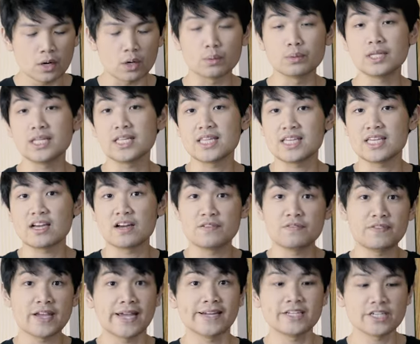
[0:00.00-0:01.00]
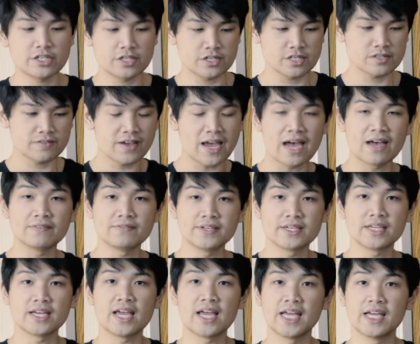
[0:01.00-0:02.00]
or really the advantages of
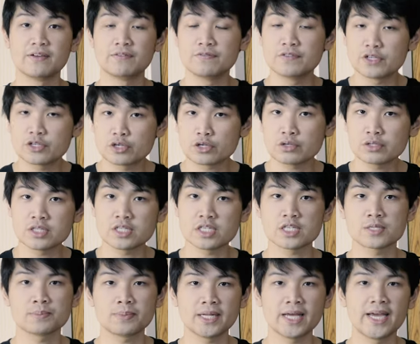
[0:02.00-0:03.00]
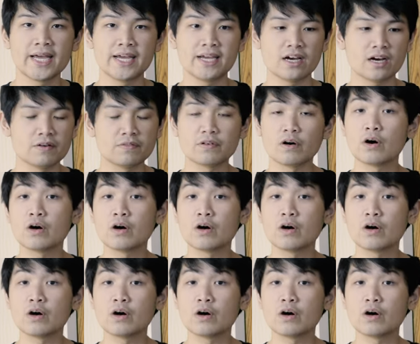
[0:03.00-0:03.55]
having a visual display of